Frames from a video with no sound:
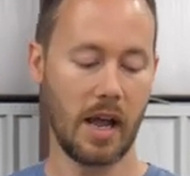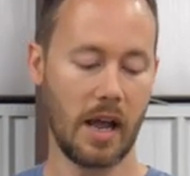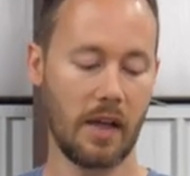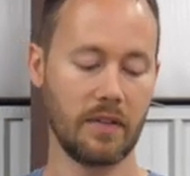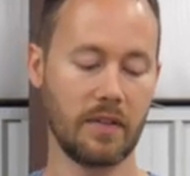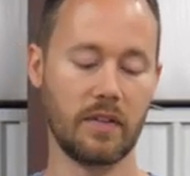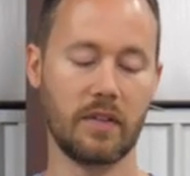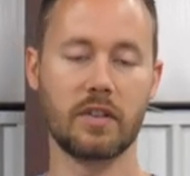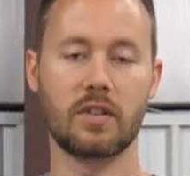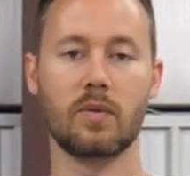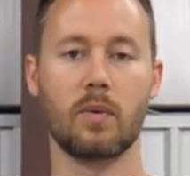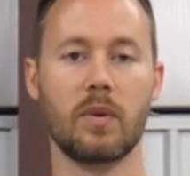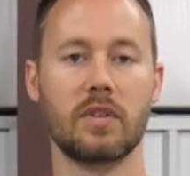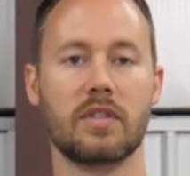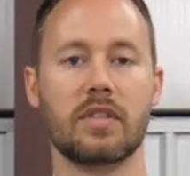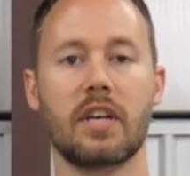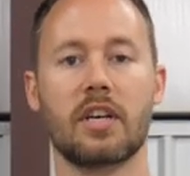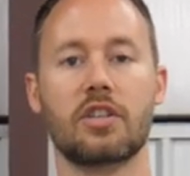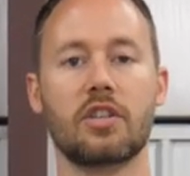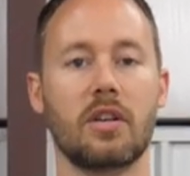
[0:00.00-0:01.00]
and then this one
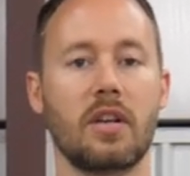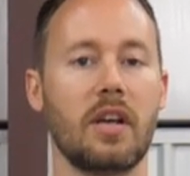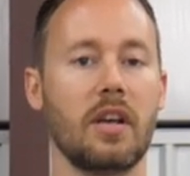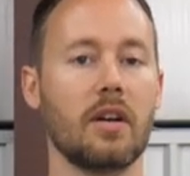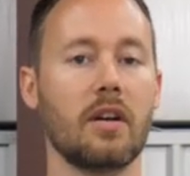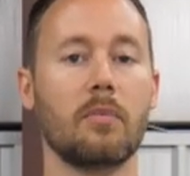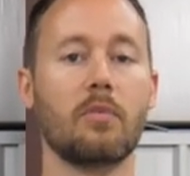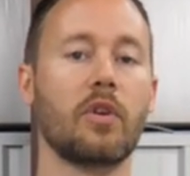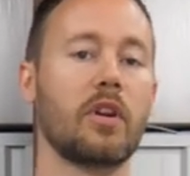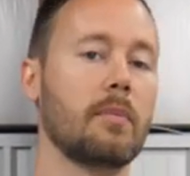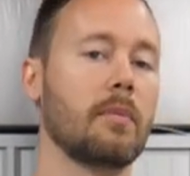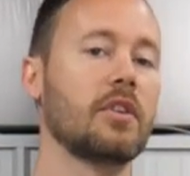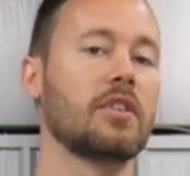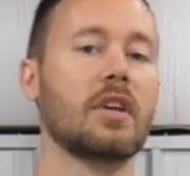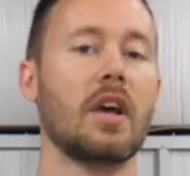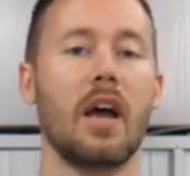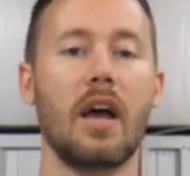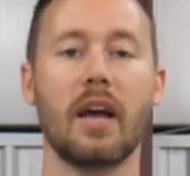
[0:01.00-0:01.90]
section here, and pretty much